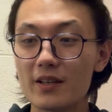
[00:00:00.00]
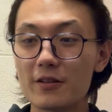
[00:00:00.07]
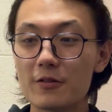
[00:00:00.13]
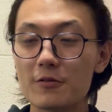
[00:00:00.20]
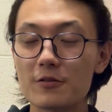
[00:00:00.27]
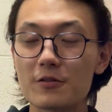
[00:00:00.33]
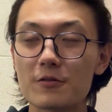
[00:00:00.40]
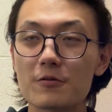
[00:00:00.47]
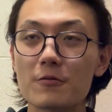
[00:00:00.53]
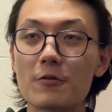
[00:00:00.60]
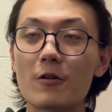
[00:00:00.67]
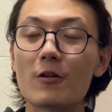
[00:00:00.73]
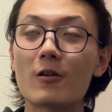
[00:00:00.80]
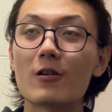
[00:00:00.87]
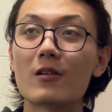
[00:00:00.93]
Use
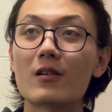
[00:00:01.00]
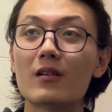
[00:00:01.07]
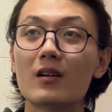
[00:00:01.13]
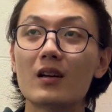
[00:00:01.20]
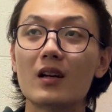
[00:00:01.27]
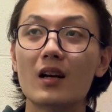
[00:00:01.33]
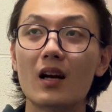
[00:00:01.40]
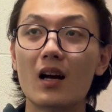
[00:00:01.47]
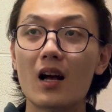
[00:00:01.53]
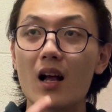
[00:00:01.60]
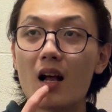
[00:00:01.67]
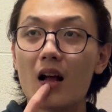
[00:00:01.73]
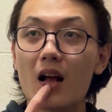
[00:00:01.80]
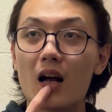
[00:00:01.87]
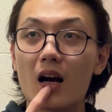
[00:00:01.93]
your
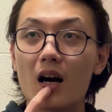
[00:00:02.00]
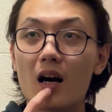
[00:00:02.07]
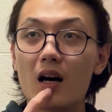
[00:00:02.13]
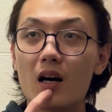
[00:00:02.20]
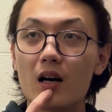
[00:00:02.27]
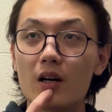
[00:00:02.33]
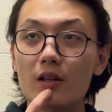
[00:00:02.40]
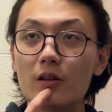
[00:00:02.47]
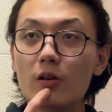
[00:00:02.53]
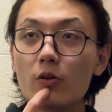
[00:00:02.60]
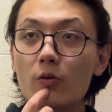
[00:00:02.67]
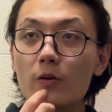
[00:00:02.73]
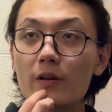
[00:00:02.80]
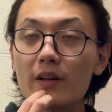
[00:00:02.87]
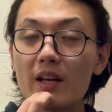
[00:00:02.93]

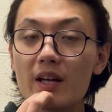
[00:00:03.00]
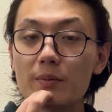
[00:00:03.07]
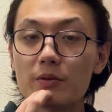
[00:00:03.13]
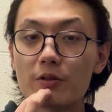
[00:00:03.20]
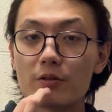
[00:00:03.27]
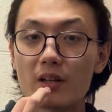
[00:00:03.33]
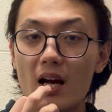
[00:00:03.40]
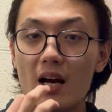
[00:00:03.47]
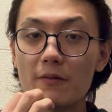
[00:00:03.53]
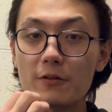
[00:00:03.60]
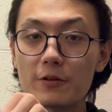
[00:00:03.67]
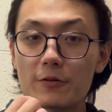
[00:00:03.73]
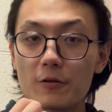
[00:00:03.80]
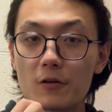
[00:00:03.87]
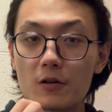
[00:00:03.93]
lower lip to cover
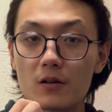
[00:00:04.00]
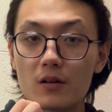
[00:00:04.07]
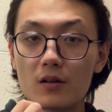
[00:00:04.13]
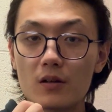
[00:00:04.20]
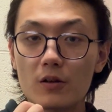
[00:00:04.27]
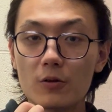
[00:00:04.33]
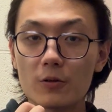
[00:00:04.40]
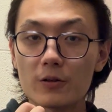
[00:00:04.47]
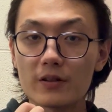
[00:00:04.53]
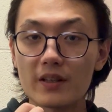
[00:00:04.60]
your lower